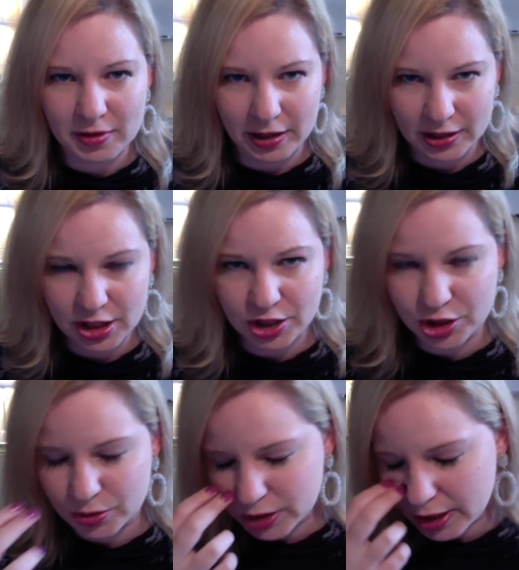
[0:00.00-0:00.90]
to like teach
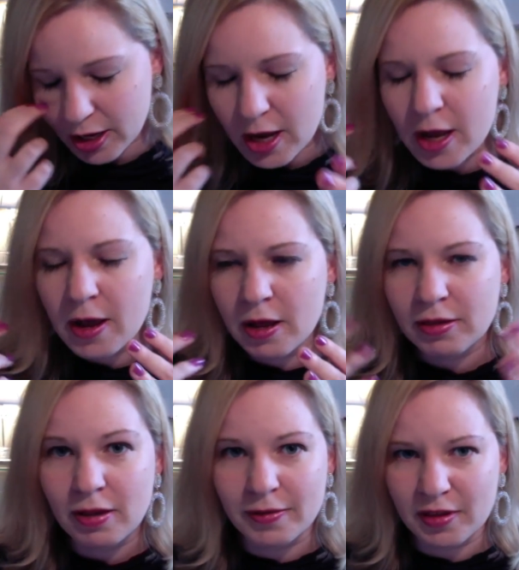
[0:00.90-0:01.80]
you
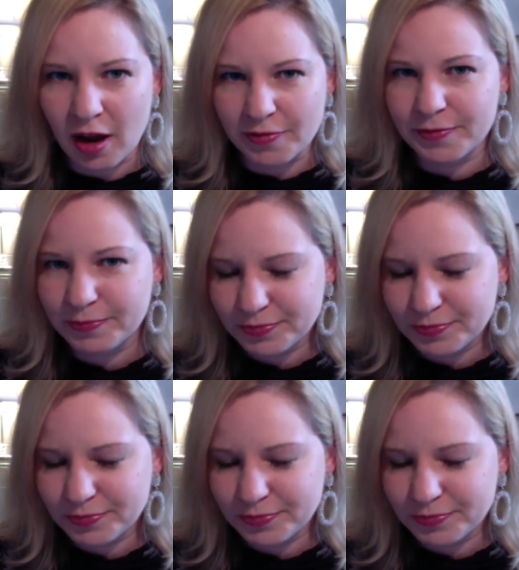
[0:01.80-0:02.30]
stuff.